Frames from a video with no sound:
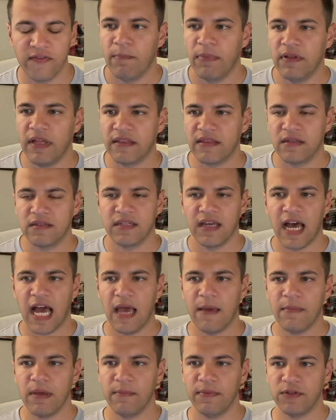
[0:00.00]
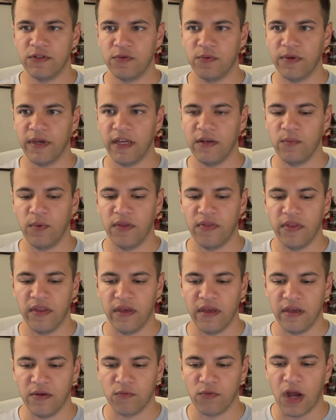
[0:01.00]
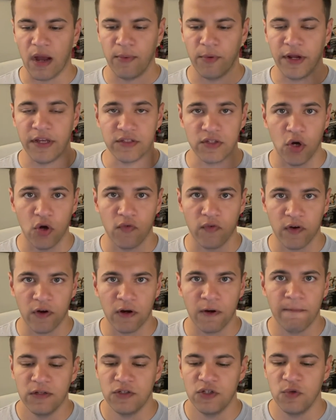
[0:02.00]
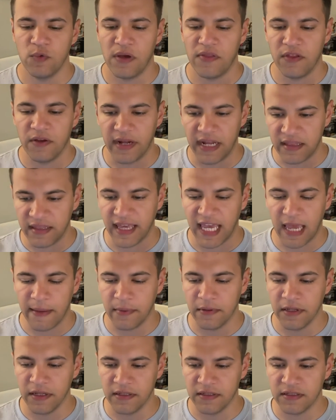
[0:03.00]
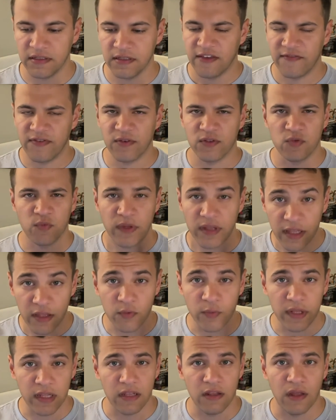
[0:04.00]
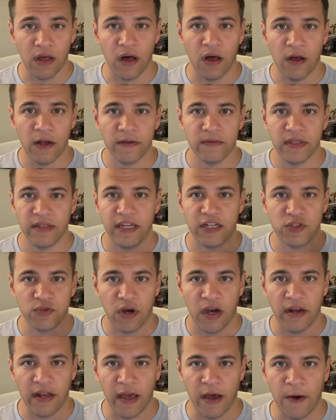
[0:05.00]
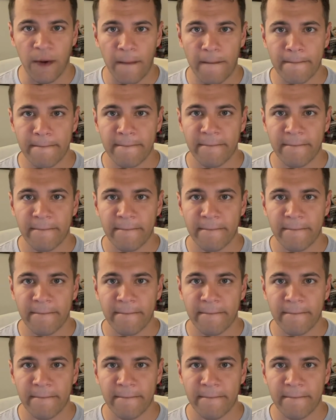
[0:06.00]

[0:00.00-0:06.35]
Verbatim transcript: but like the time in between when the robbery is over to when they're in the ambulance feels really, really long and like drawn out.